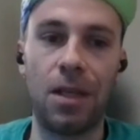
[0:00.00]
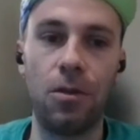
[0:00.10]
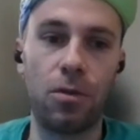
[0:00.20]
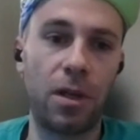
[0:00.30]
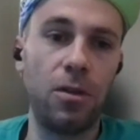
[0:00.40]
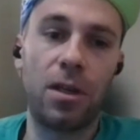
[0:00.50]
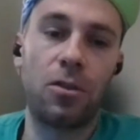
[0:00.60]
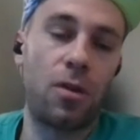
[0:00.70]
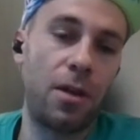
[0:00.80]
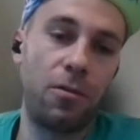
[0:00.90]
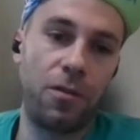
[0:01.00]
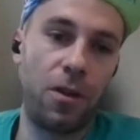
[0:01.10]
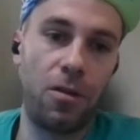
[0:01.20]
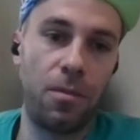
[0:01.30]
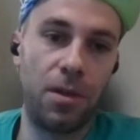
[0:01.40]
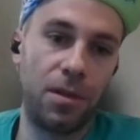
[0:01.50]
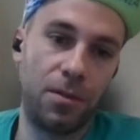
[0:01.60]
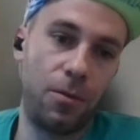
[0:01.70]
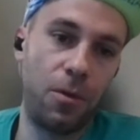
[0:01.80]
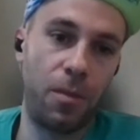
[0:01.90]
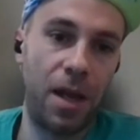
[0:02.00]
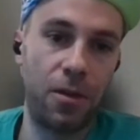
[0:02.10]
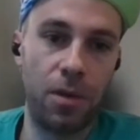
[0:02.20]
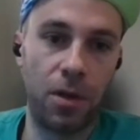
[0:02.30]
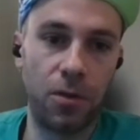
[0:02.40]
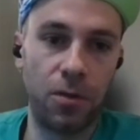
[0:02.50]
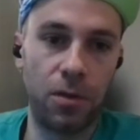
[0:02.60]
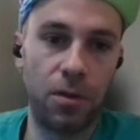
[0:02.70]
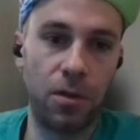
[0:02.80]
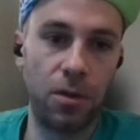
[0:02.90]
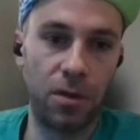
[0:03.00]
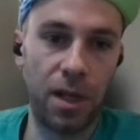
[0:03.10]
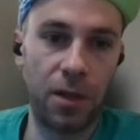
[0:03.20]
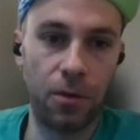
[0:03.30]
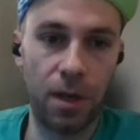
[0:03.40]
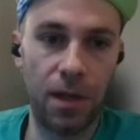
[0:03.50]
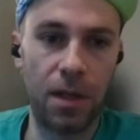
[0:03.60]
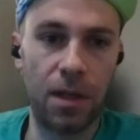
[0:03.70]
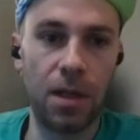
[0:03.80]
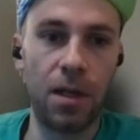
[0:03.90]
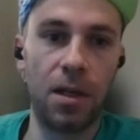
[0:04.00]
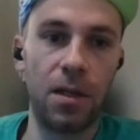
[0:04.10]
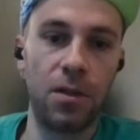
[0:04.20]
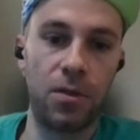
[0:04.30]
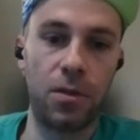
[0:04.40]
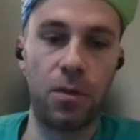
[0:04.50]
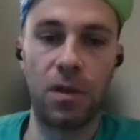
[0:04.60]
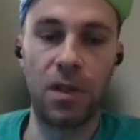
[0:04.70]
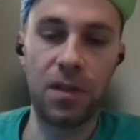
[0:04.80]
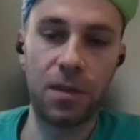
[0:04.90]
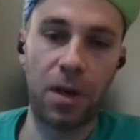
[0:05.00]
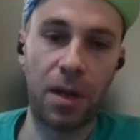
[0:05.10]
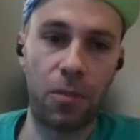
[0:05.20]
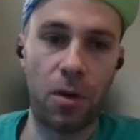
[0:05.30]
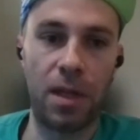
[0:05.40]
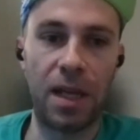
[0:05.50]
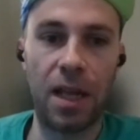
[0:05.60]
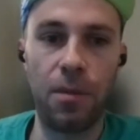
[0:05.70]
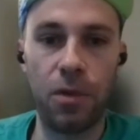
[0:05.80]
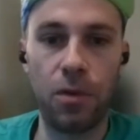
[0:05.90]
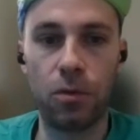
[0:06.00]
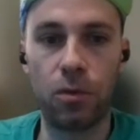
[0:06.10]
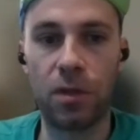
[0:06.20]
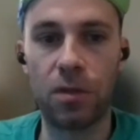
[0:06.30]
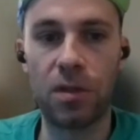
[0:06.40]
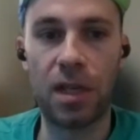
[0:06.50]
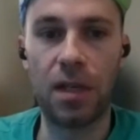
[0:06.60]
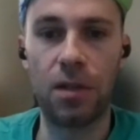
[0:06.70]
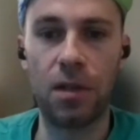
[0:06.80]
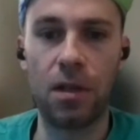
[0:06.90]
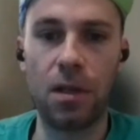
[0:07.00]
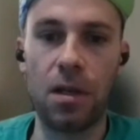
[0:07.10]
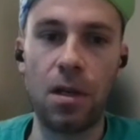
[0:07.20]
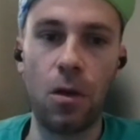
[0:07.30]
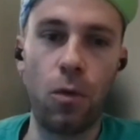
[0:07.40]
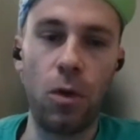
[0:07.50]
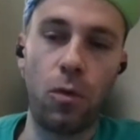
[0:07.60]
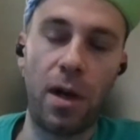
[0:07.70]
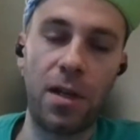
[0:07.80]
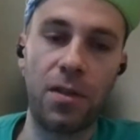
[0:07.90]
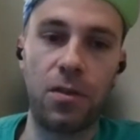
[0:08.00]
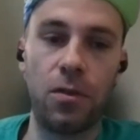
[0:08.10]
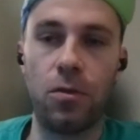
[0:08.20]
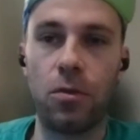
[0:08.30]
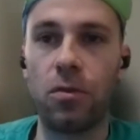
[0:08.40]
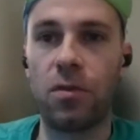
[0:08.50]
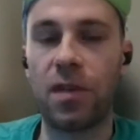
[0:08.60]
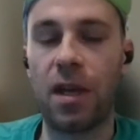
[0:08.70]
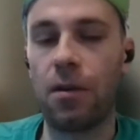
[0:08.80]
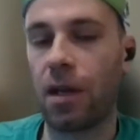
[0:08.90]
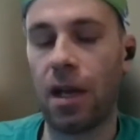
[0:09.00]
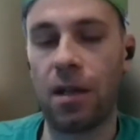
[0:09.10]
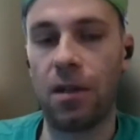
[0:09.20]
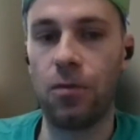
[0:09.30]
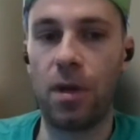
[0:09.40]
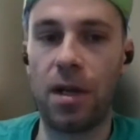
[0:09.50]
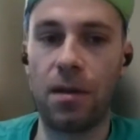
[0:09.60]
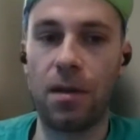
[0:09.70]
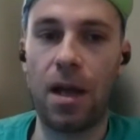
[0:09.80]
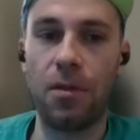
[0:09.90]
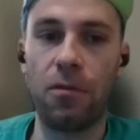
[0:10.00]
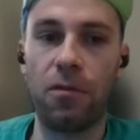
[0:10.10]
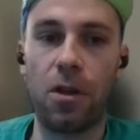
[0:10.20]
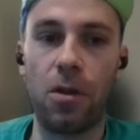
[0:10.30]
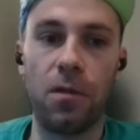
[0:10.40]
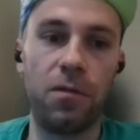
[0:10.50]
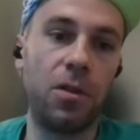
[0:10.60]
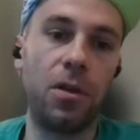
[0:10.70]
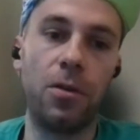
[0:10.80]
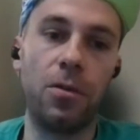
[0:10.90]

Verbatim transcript: you tr- you can try to follow, but it won't matter because you're you're dead already. So this can probably help you to understand which ones you should say, okay, this one I don't follow if it